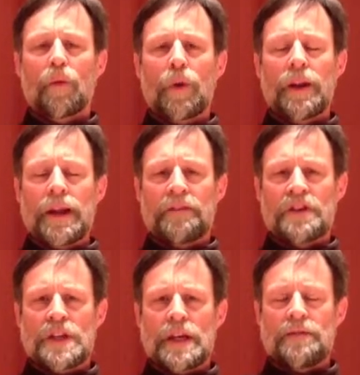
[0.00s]
We didn't have a
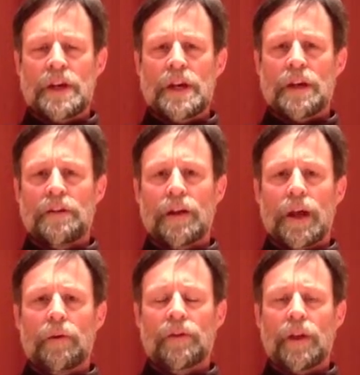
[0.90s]
TV until
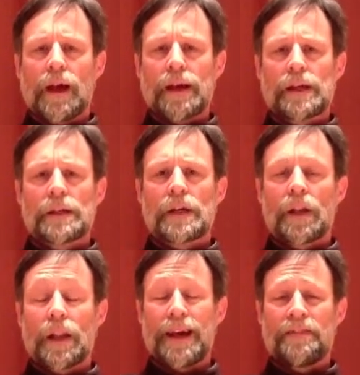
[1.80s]
I was like
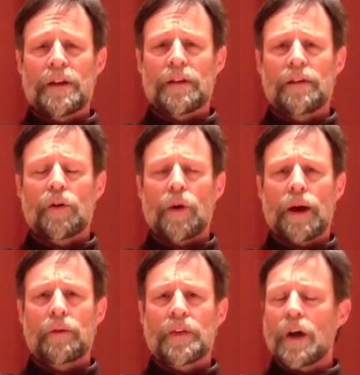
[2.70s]
11, so
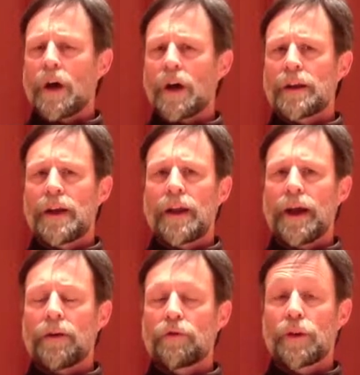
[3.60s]
I was the odd kid
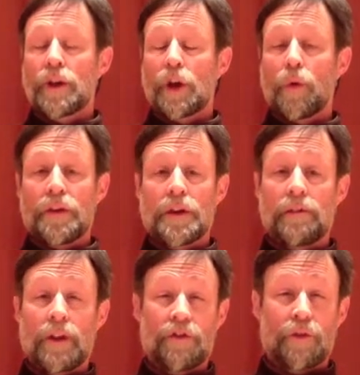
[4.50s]
out who didn't know what the
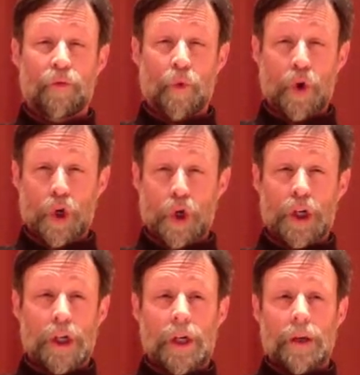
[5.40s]
TV shows were.
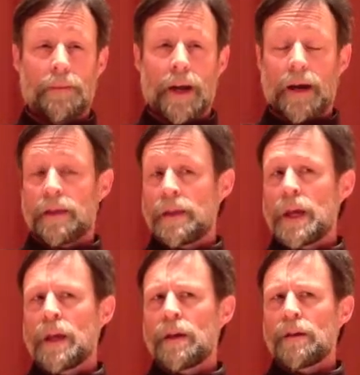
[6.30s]
But I
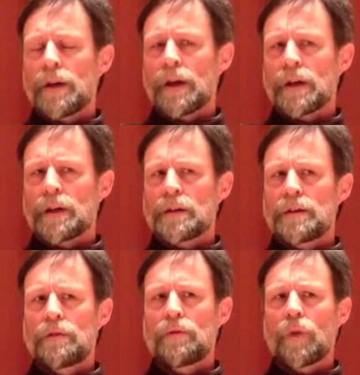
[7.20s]
think a
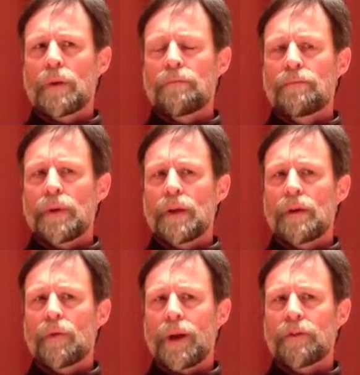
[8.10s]
cartoon would have,
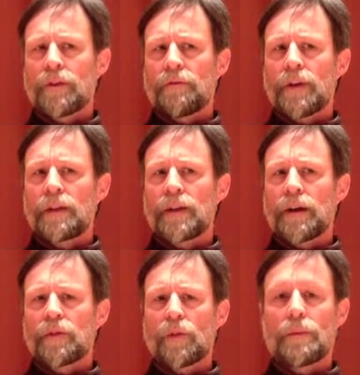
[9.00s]
when I was at a friend's
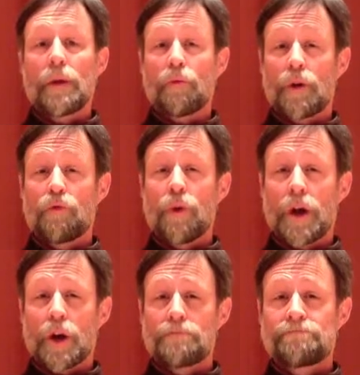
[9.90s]
house, it would have been Roadrunner.